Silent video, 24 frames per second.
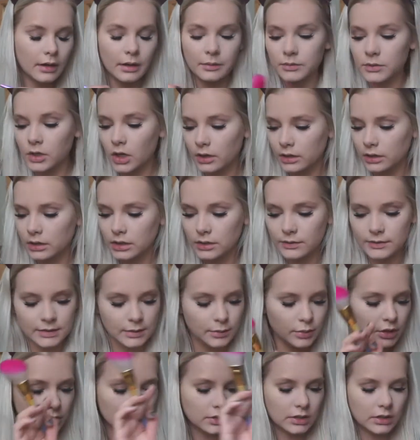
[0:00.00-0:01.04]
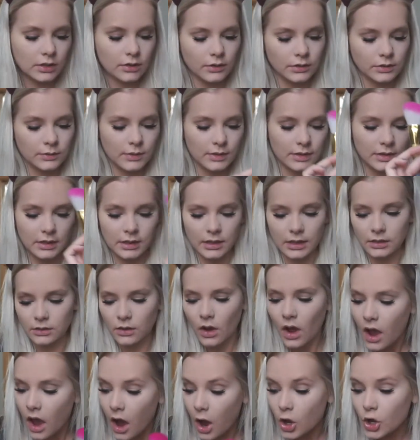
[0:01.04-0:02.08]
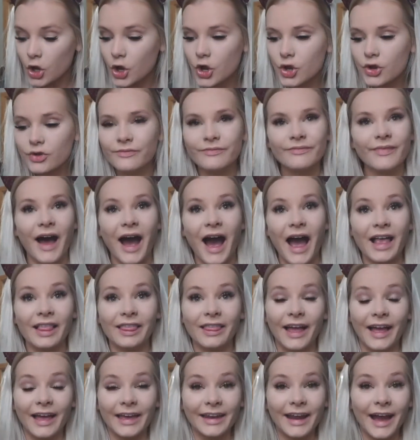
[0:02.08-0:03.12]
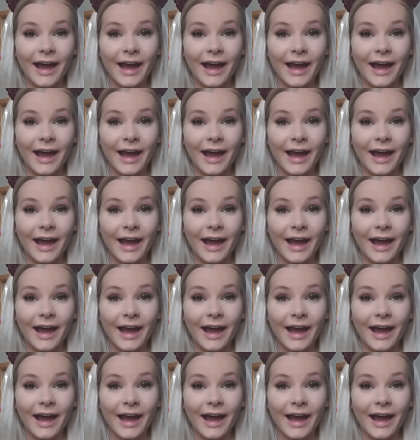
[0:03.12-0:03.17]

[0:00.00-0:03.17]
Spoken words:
I'm not gonna use the brush that goes with like I lied,